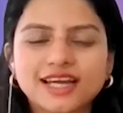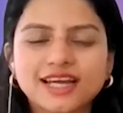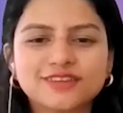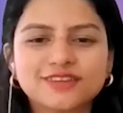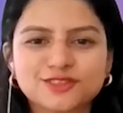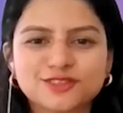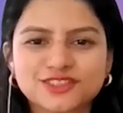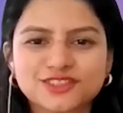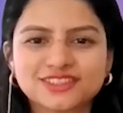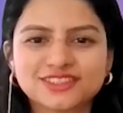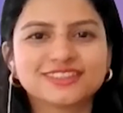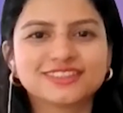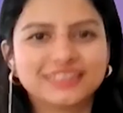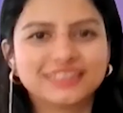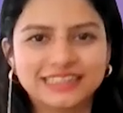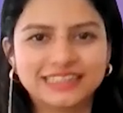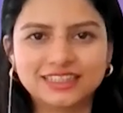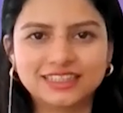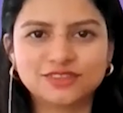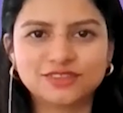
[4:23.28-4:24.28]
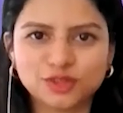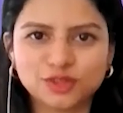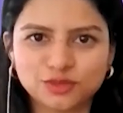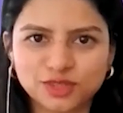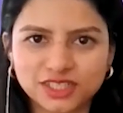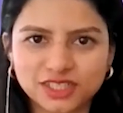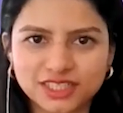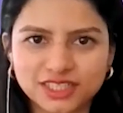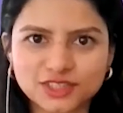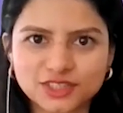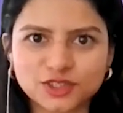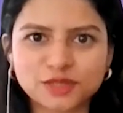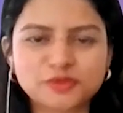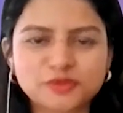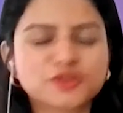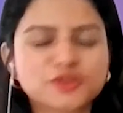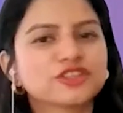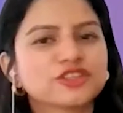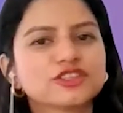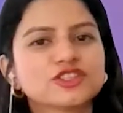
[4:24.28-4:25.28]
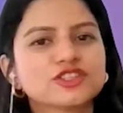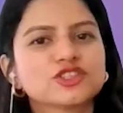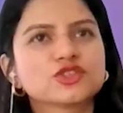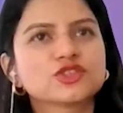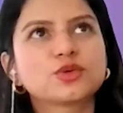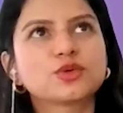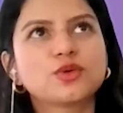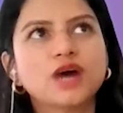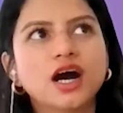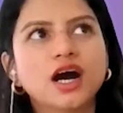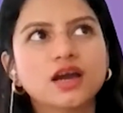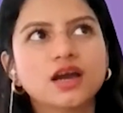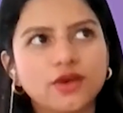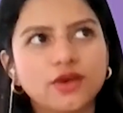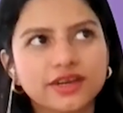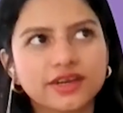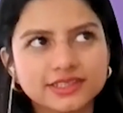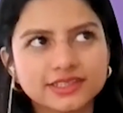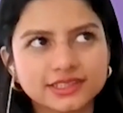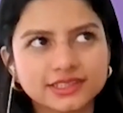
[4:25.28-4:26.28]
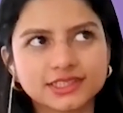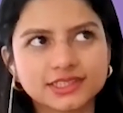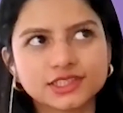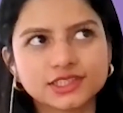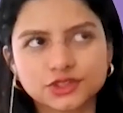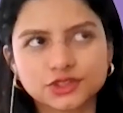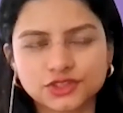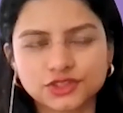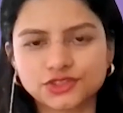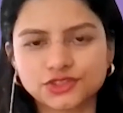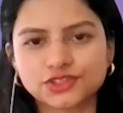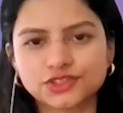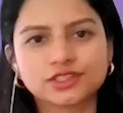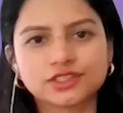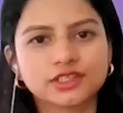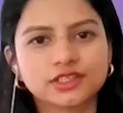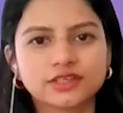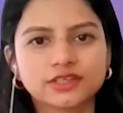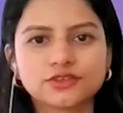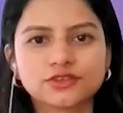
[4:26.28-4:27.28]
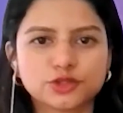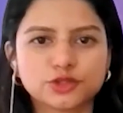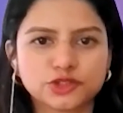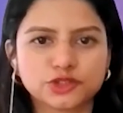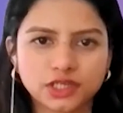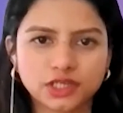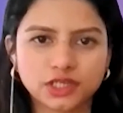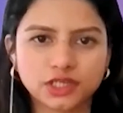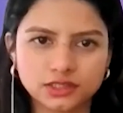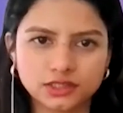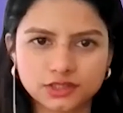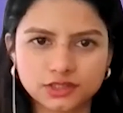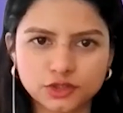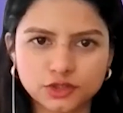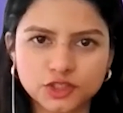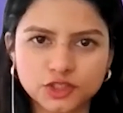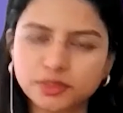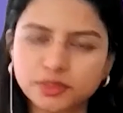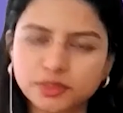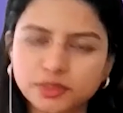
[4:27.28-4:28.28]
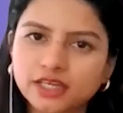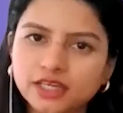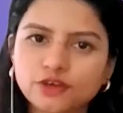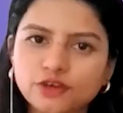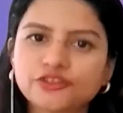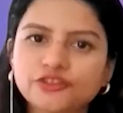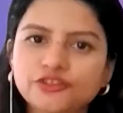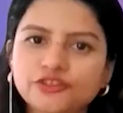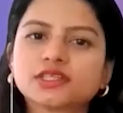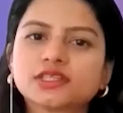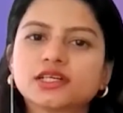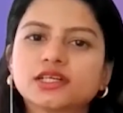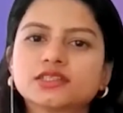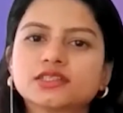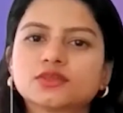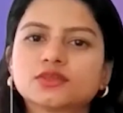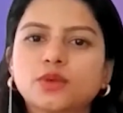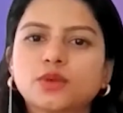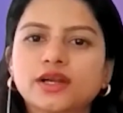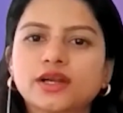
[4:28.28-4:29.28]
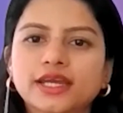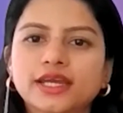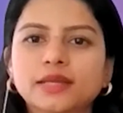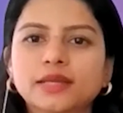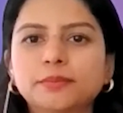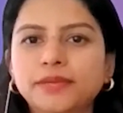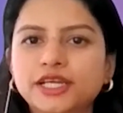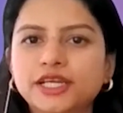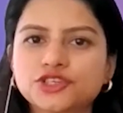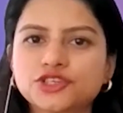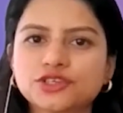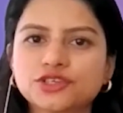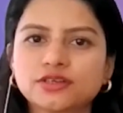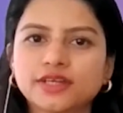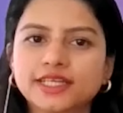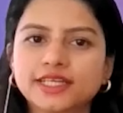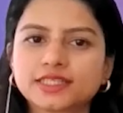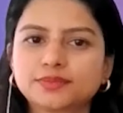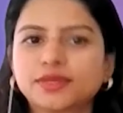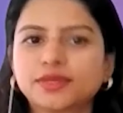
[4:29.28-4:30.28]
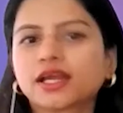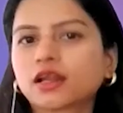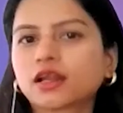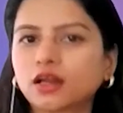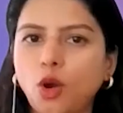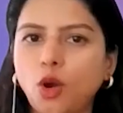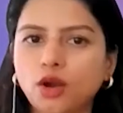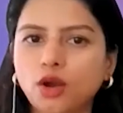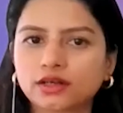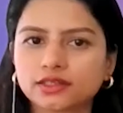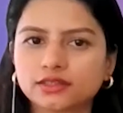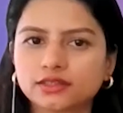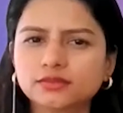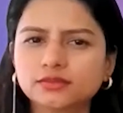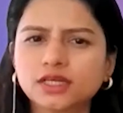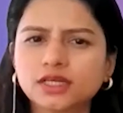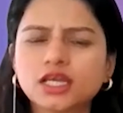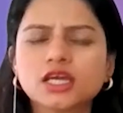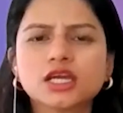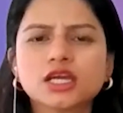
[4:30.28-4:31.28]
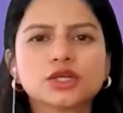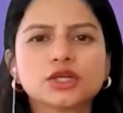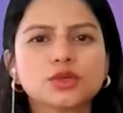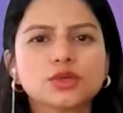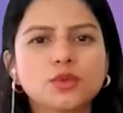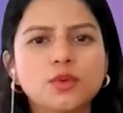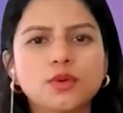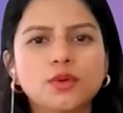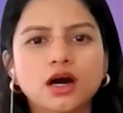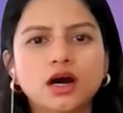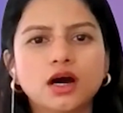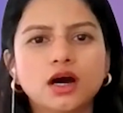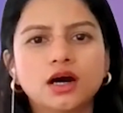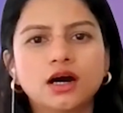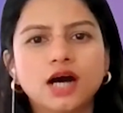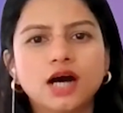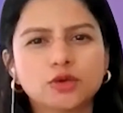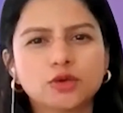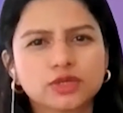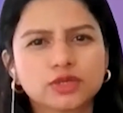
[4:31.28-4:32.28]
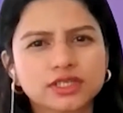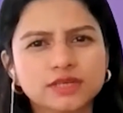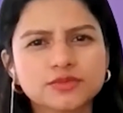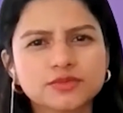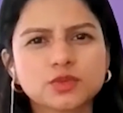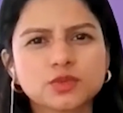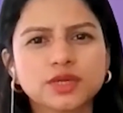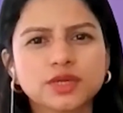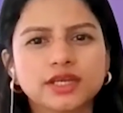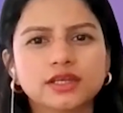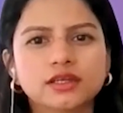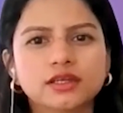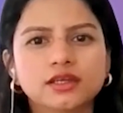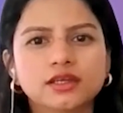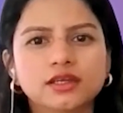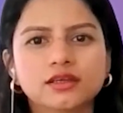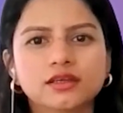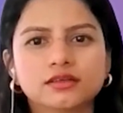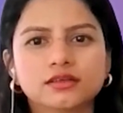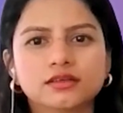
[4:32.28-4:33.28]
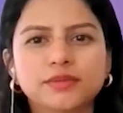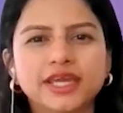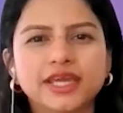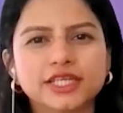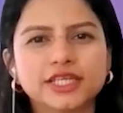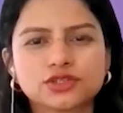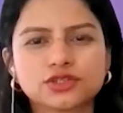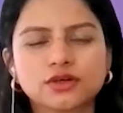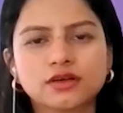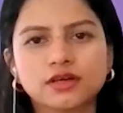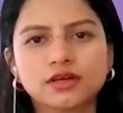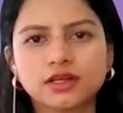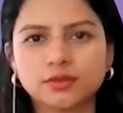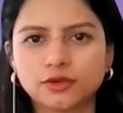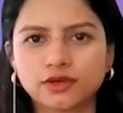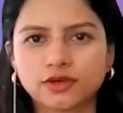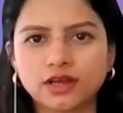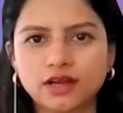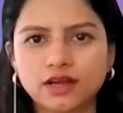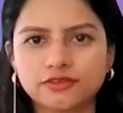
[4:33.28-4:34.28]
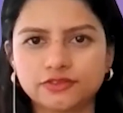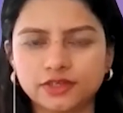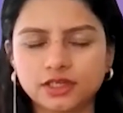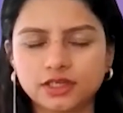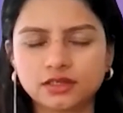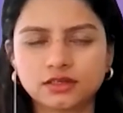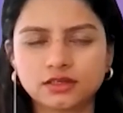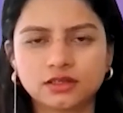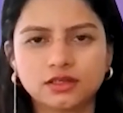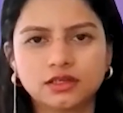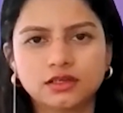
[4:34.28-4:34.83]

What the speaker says: That was a really vivid description. So our audience is interested in results. So speaking of results, what can patient expect long term? Do outcomes vary based on demographic?